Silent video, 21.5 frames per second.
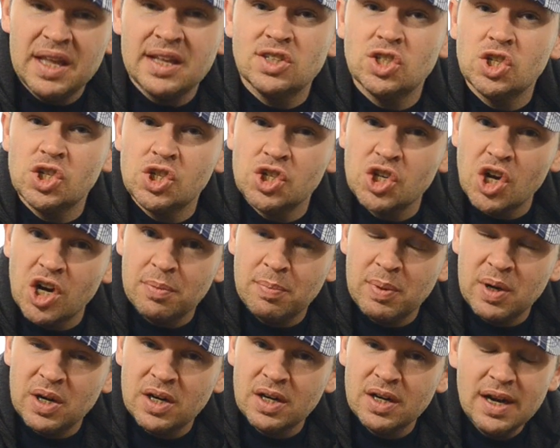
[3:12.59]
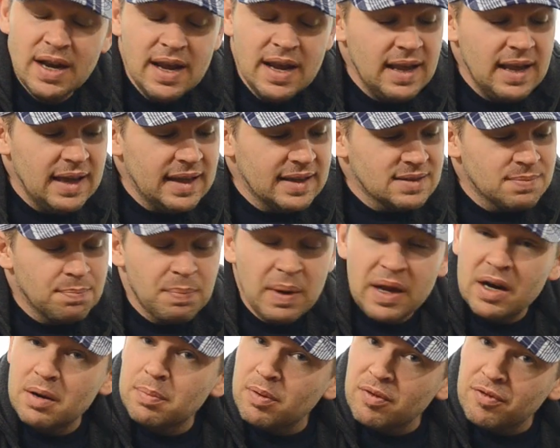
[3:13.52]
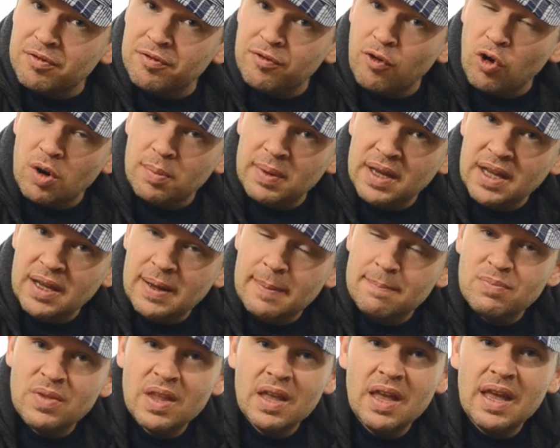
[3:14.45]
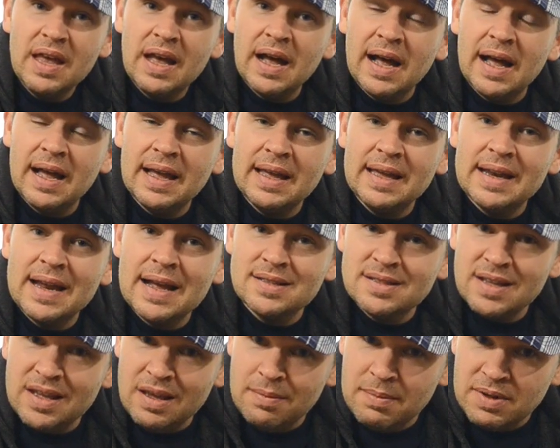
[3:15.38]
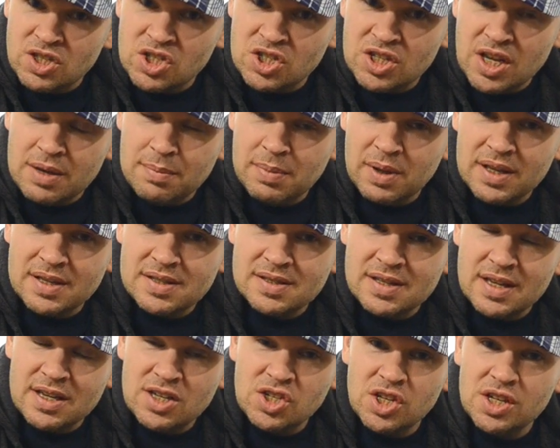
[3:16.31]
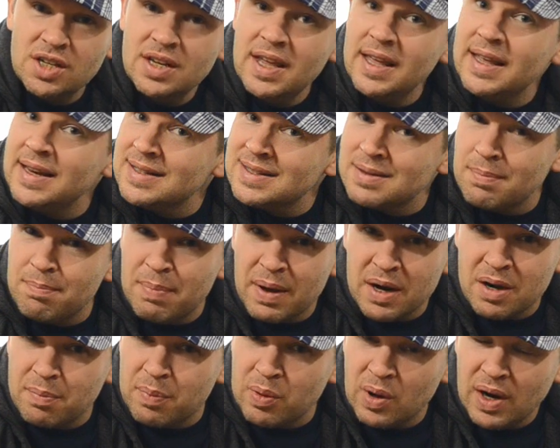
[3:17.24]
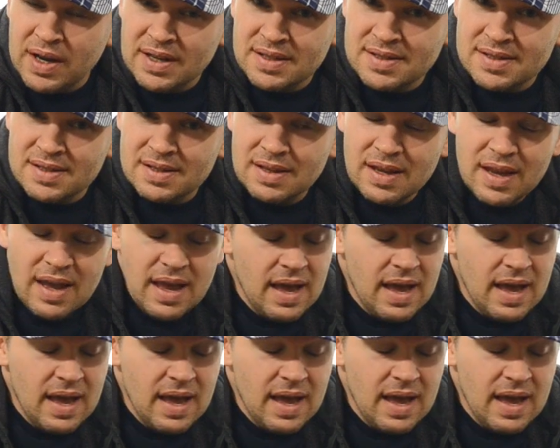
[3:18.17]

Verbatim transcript: It's sharper, it's better performing, uh, it has image stabilization and it's a better price.